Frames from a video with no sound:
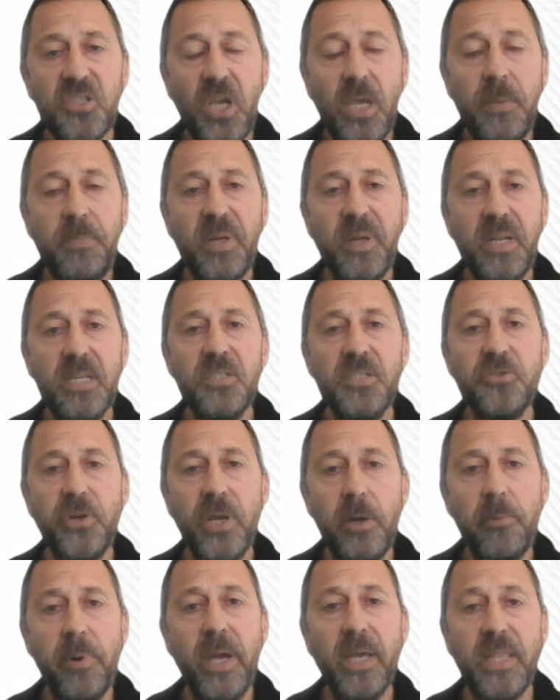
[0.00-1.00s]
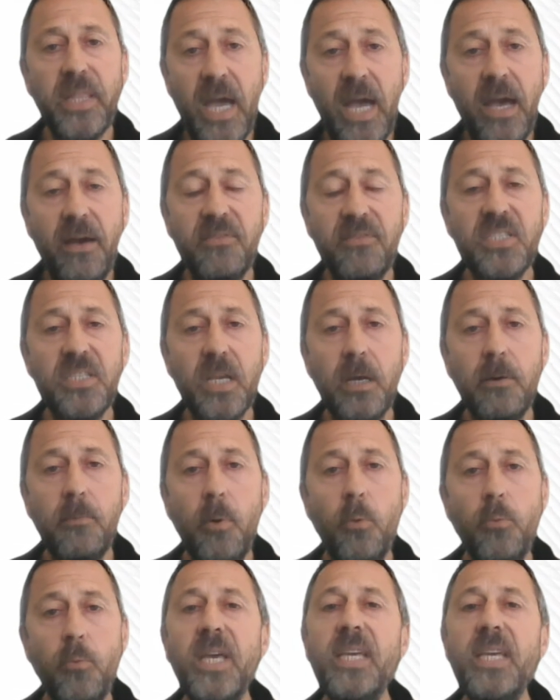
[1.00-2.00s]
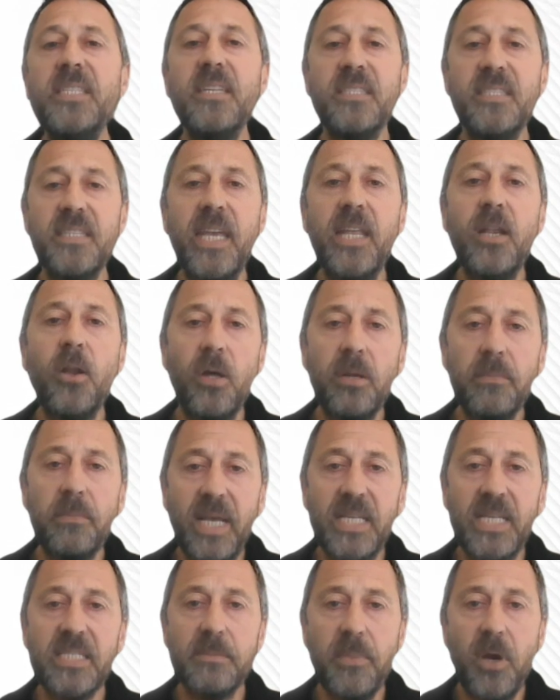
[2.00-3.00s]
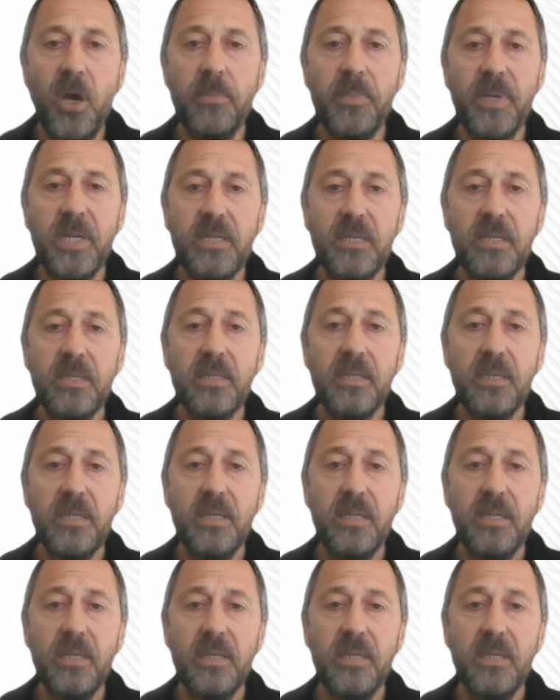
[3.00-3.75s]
sheep industry around the harvesting of wool needs its Elon Musk moment.